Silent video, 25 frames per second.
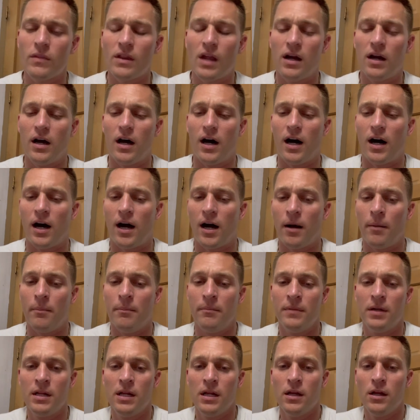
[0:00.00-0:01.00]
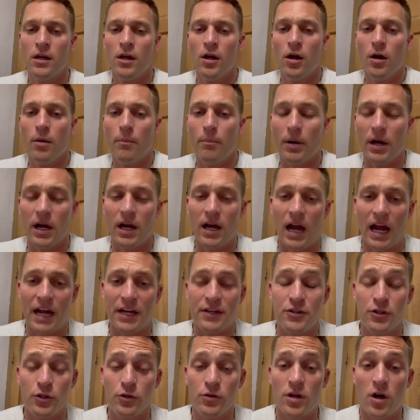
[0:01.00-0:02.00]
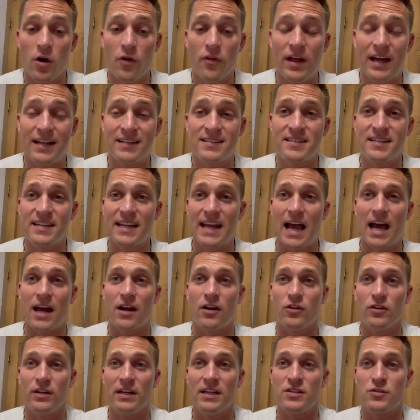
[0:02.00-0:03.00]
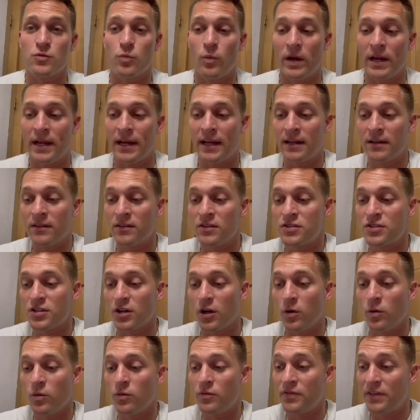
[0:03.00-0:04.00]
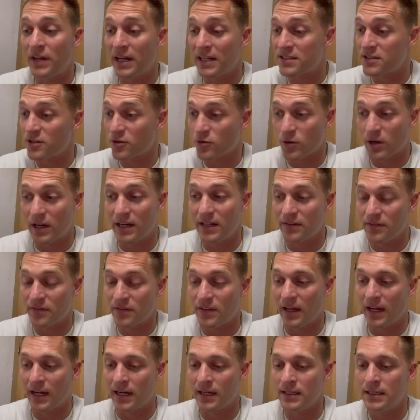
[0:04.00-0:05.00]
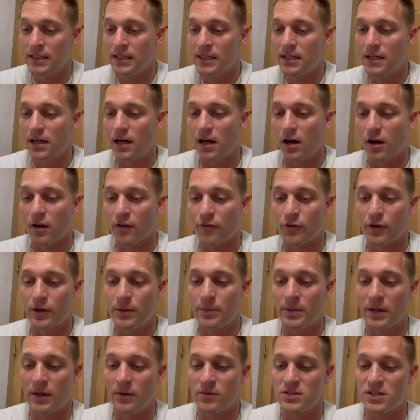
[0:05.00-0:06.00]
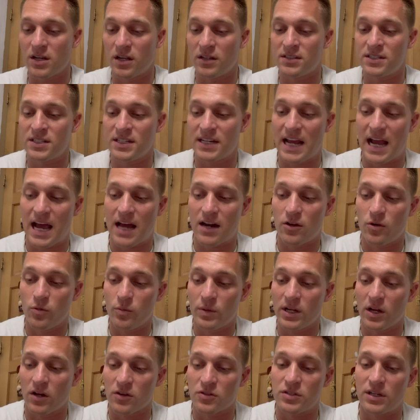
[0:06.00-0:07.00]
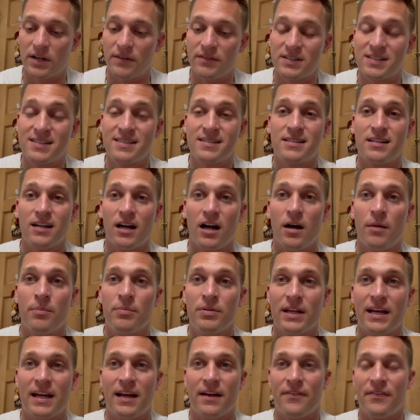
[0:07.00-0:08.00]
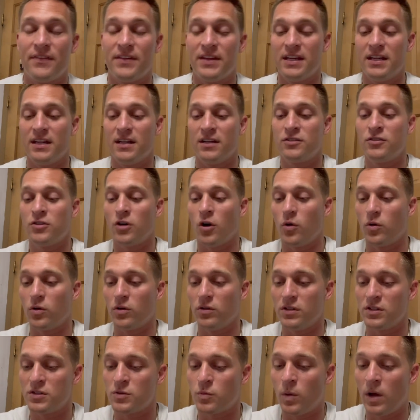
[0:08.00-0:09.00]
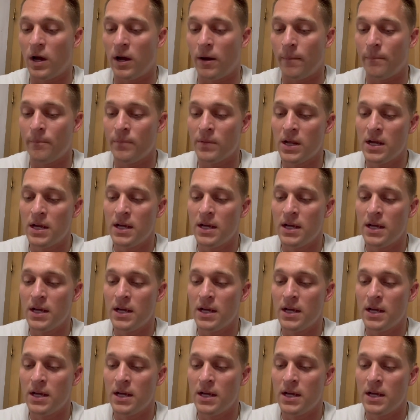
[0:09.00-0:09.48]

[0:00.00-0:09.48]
But I do know that Seattle is winning. So that's a great thing. Our free play was on Seattle. We also have a play on the total as well.